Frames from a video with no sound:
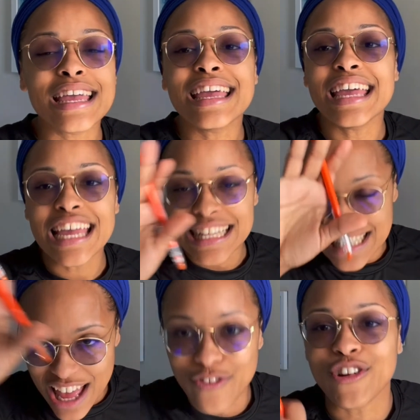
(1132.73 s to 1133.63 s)
It's
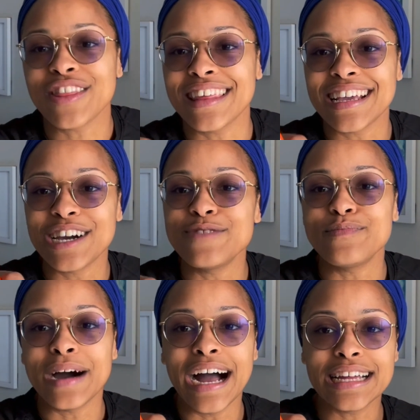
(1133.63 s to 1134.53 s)
everything
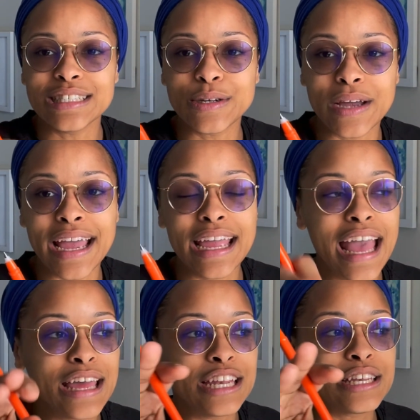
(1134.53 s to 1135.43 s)
combined,
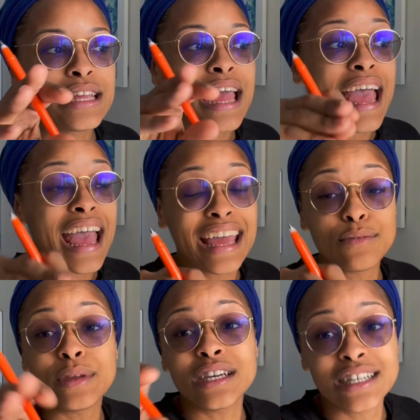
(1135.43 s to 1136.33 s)
okay? And
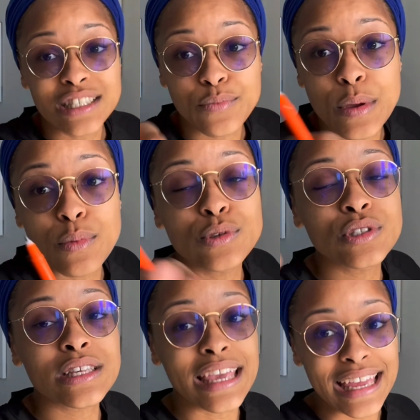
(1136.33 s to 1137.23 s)
because of people's
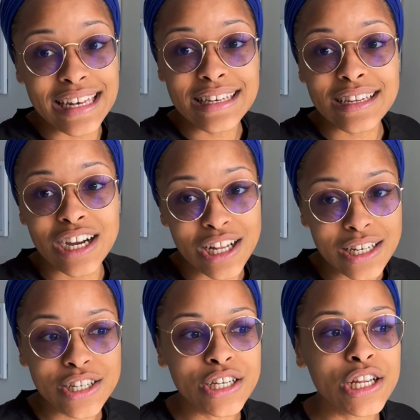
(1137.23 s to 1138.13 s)
skin
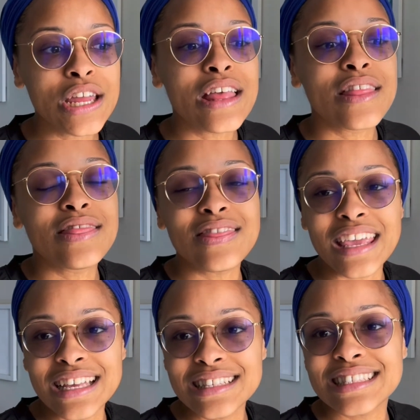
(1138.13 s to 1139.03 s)
color,
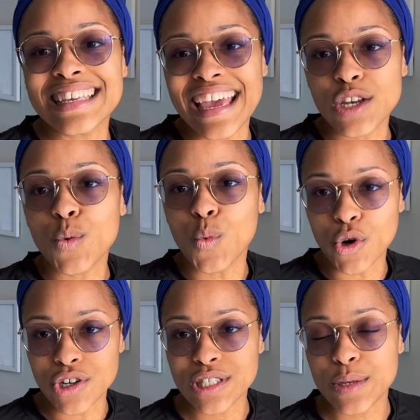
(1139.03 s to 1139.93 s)
things get
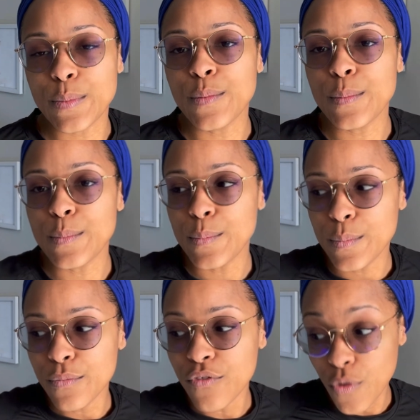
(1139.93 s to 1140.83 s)
worse
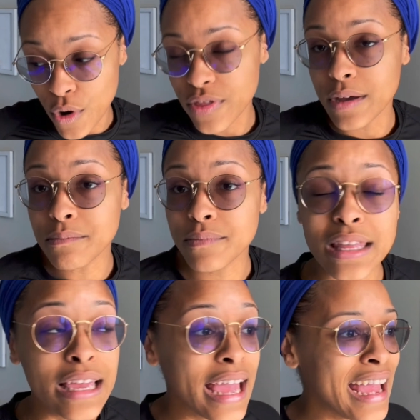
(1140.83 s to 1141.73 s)
for them.
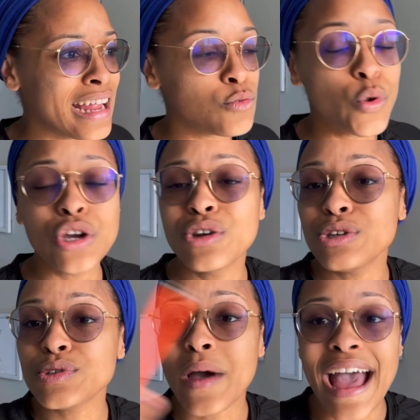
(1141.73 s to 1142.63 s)
And we can
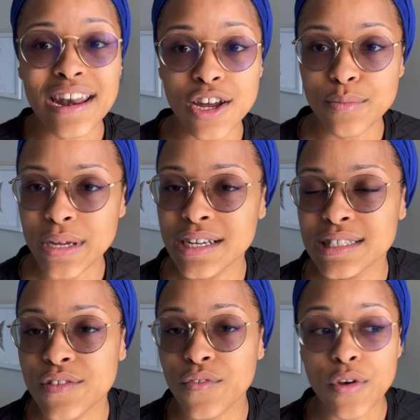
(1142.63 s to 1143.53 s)
also add on because
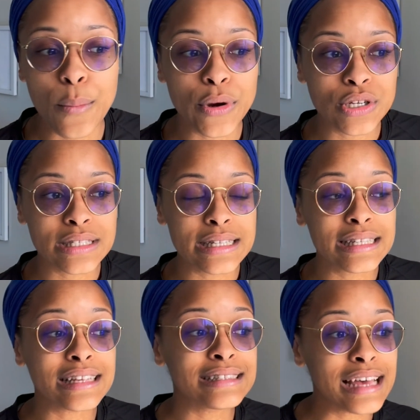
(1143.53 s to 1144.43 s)
of a person's
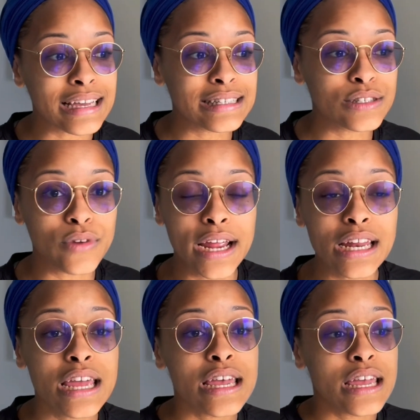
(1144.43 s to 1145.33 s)
sex, right?
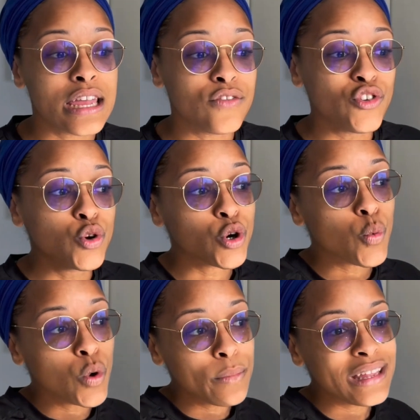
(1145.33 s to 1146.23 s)
If you're a
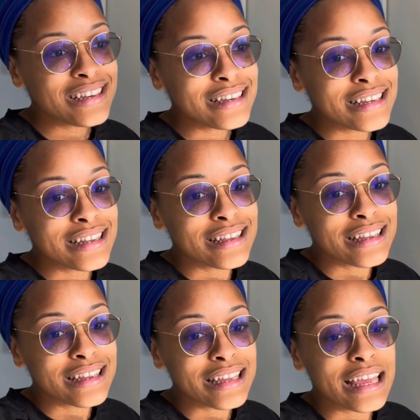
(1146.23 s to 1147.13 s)
woman
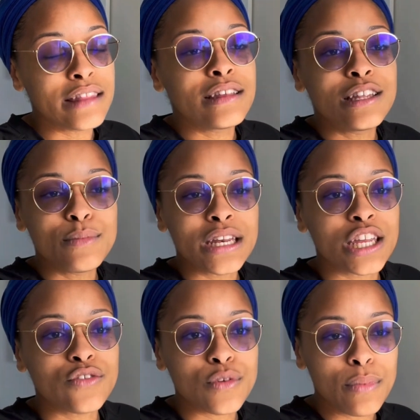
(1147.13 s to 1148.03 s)
in the Dominican
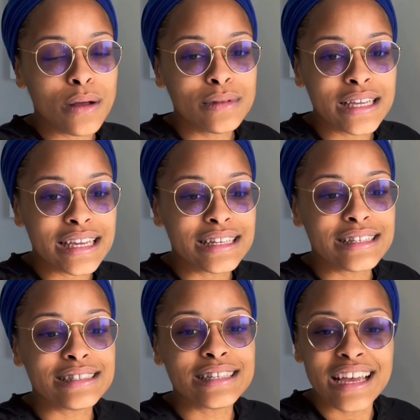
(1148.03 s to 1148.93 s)
Republic, it is
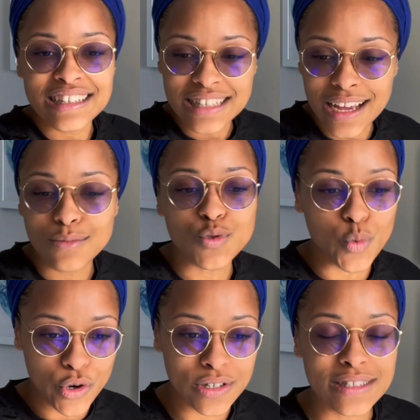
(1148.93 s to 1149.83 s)
10 times
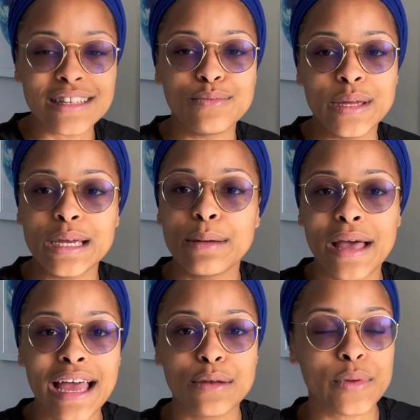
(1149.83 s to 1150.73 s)
worse than being a
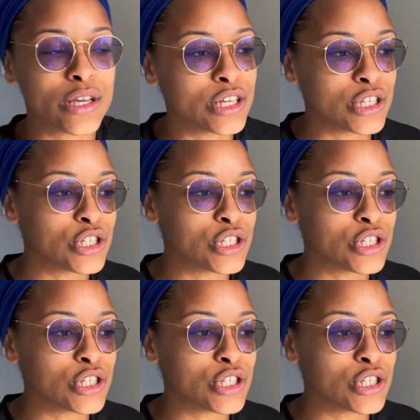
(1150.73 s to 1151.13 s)
man, because